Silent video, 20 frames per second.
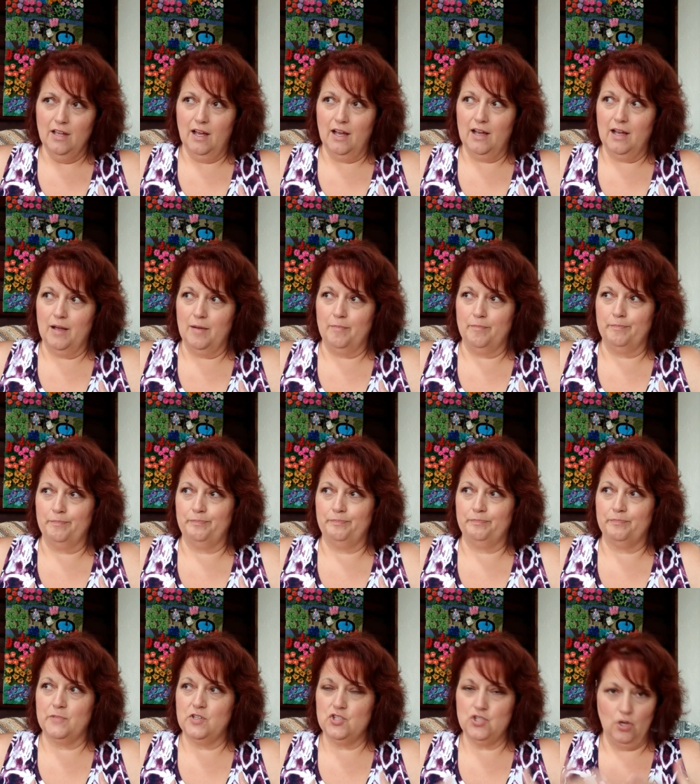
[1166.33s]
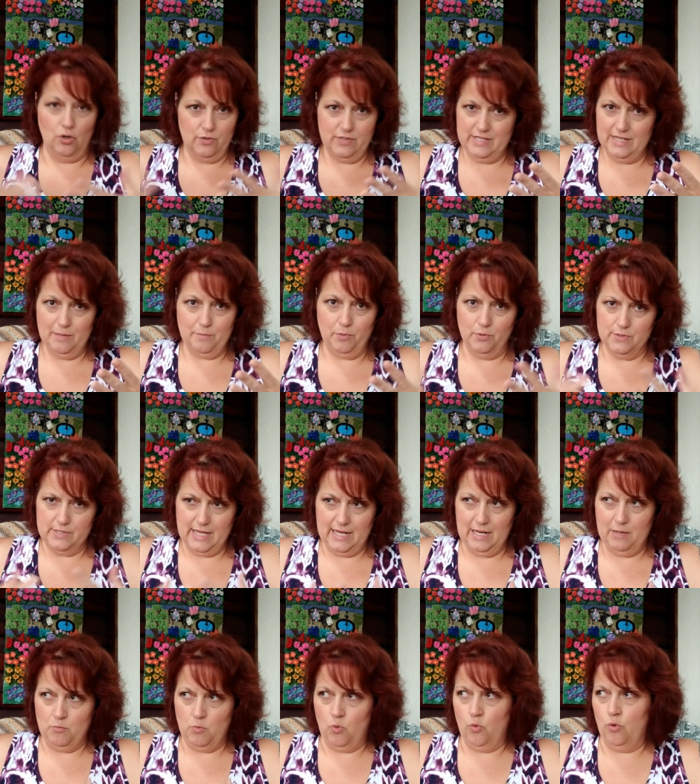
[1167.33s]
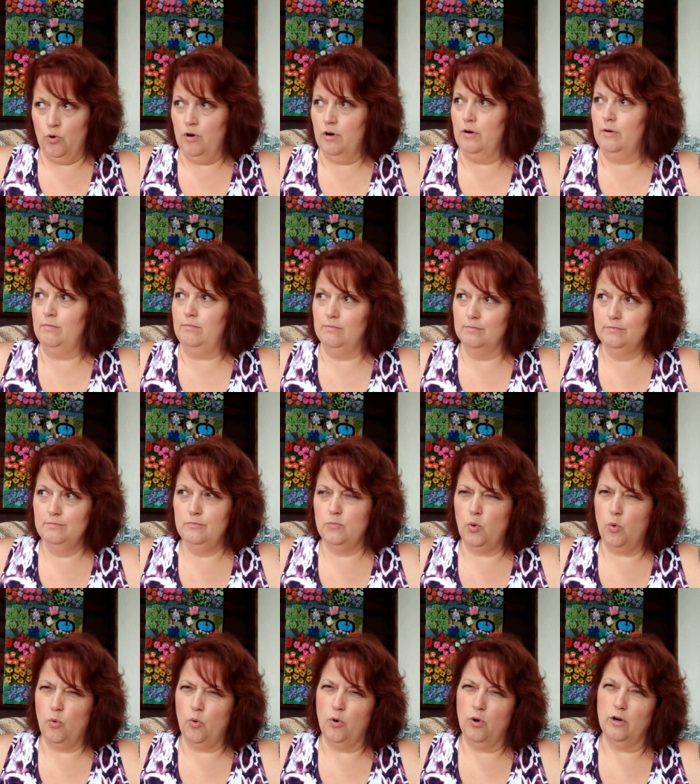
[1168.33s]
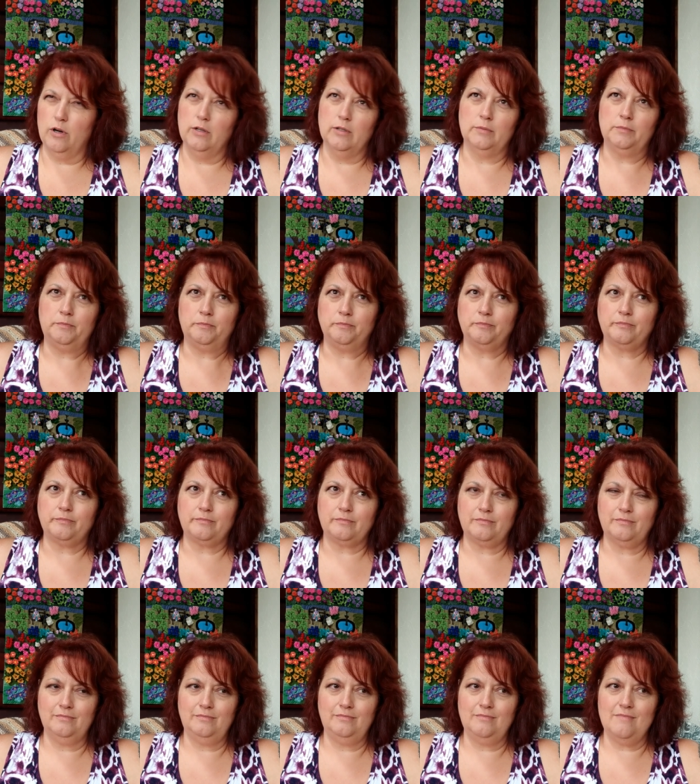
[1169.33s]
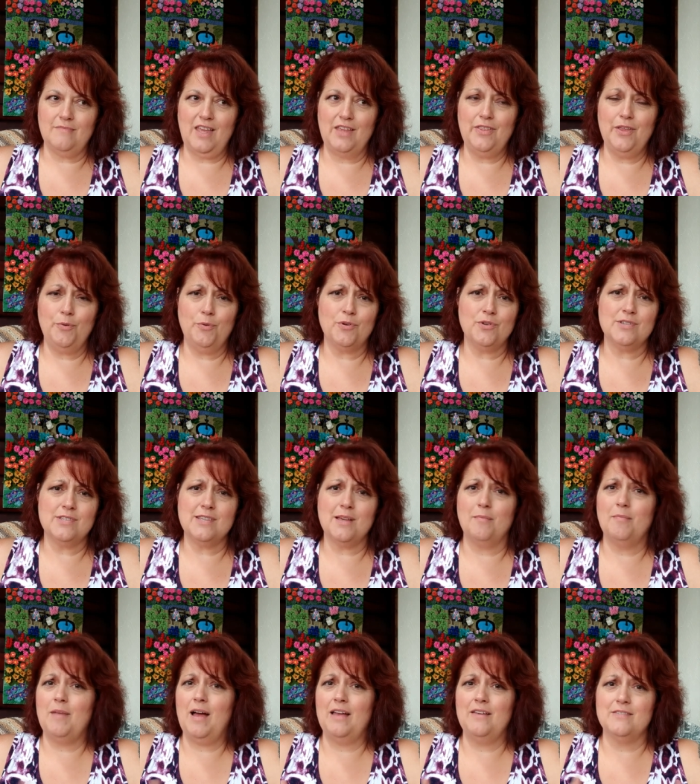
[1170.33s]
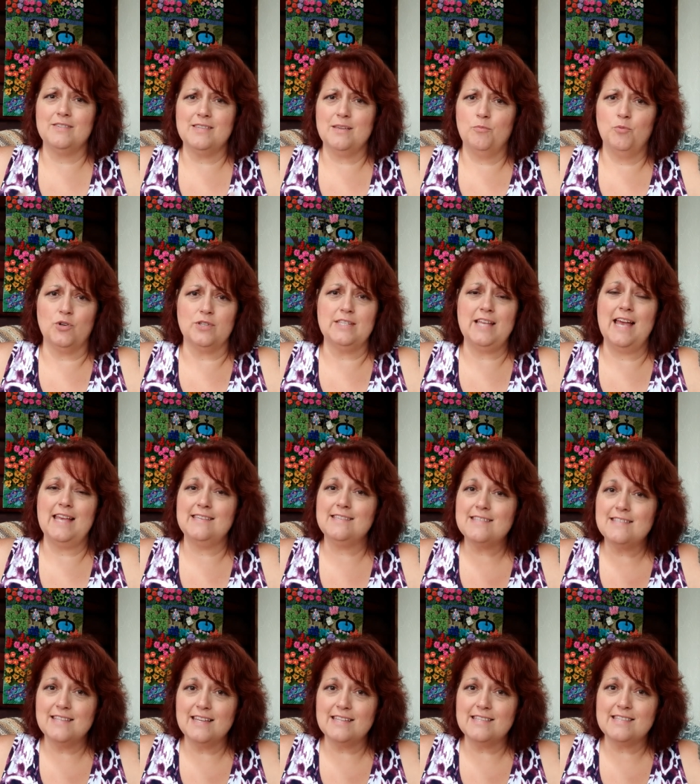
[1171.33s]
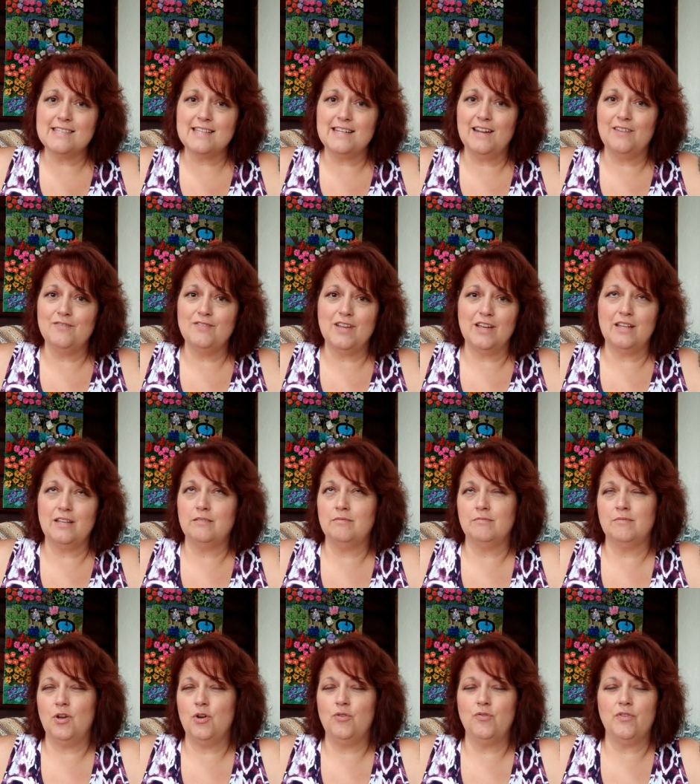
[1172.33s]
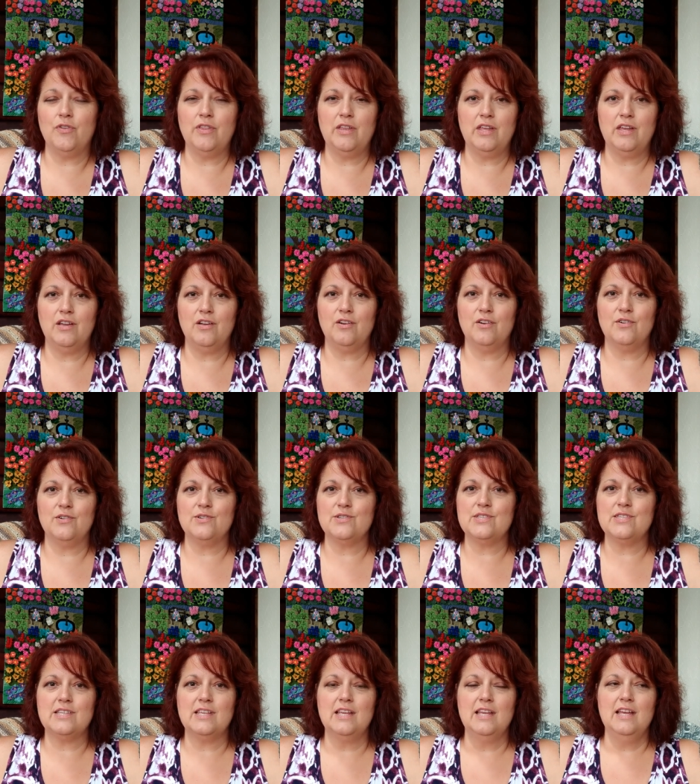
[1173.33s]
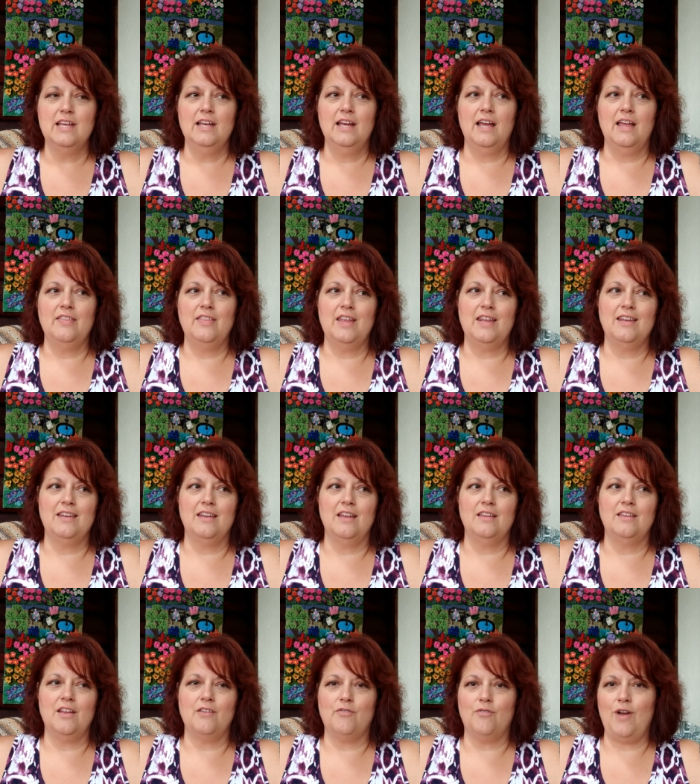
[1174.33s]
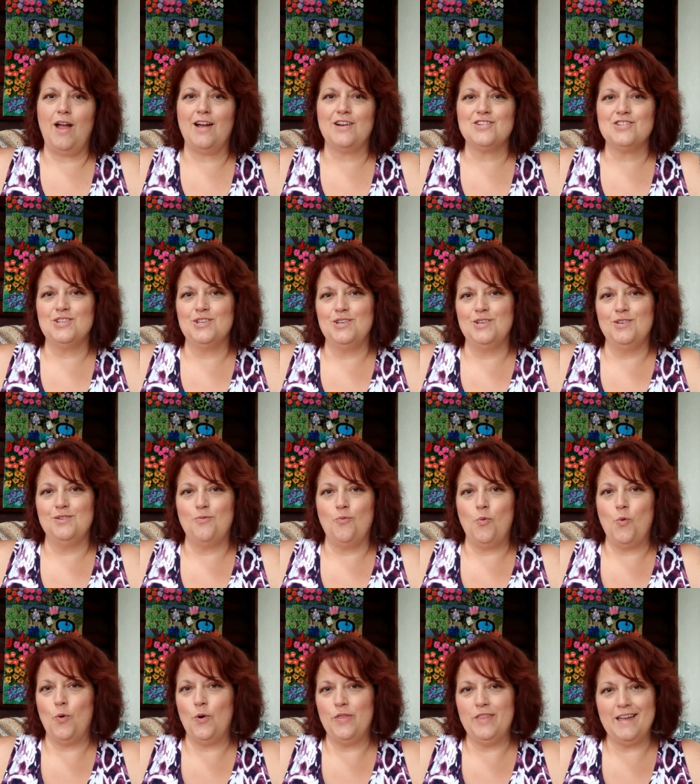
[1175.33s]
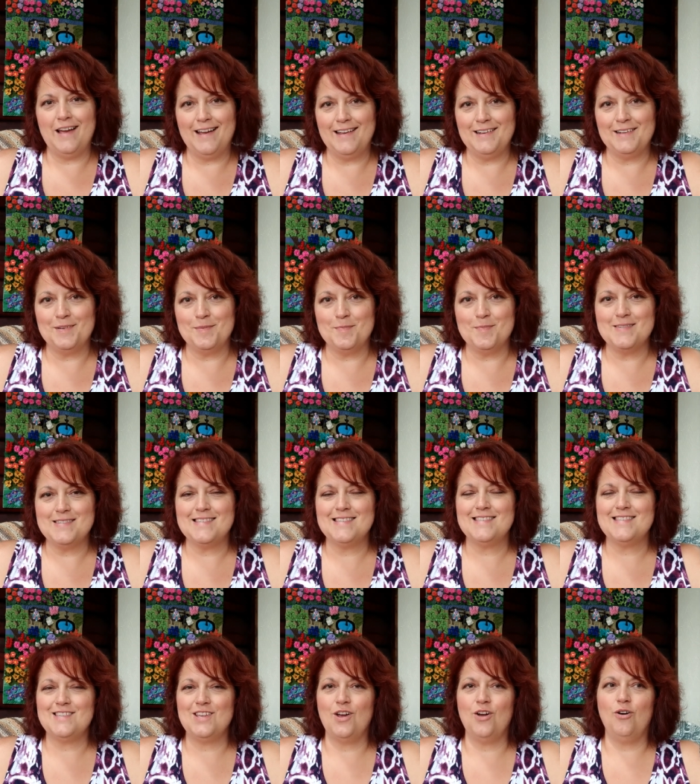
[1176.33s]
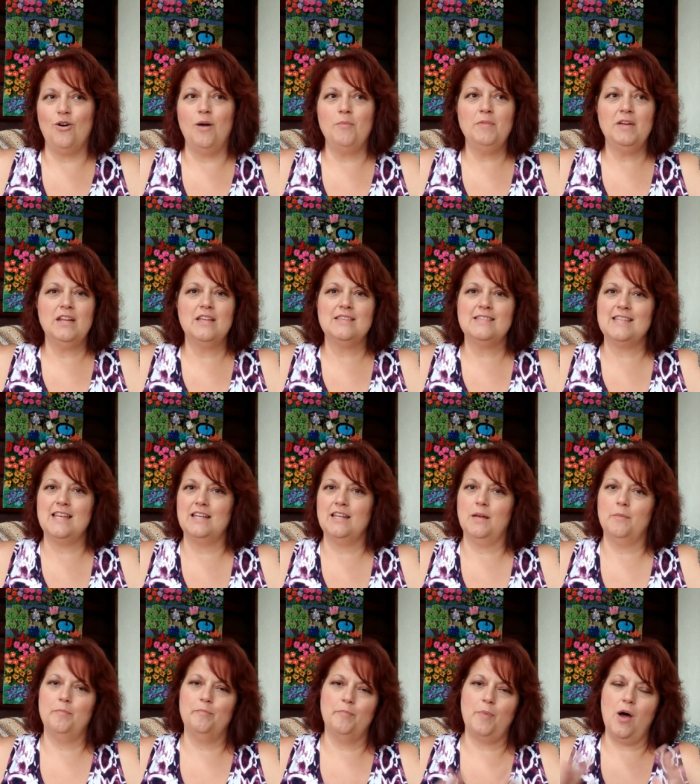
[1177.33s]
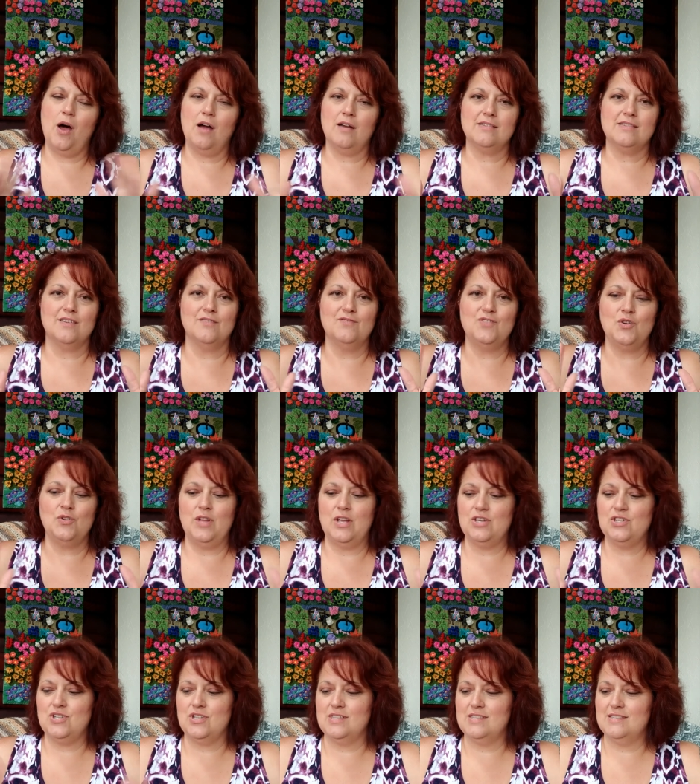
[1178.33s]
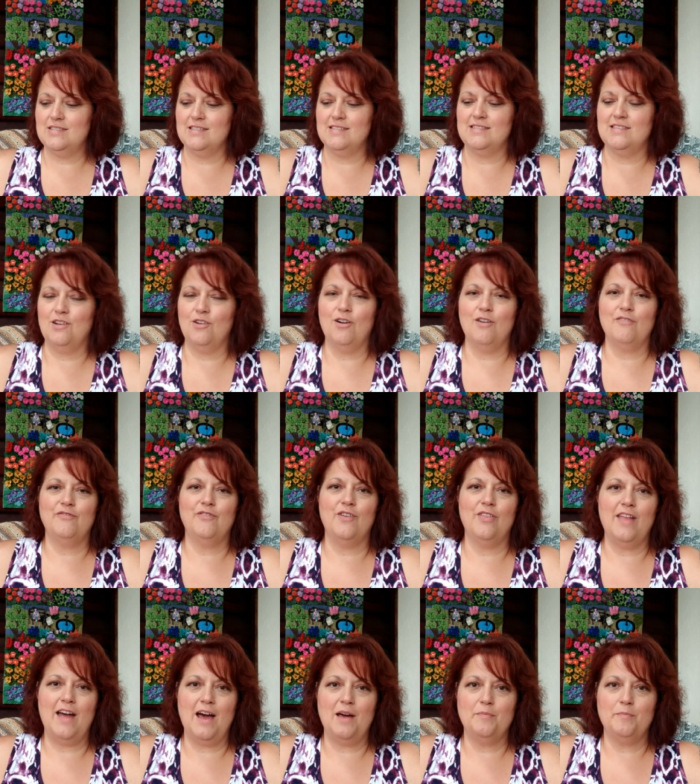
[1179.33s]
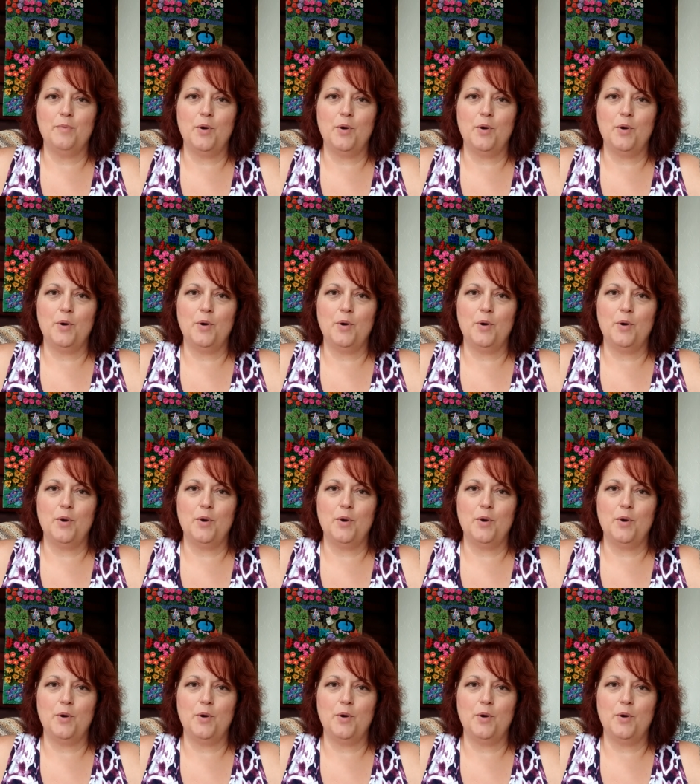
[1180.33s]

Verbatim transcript: um, show samples anymore or they were some I, some were test knits that I've done over the years and then never actually wore the items. So I'm going to send a box of donations to Sarah for that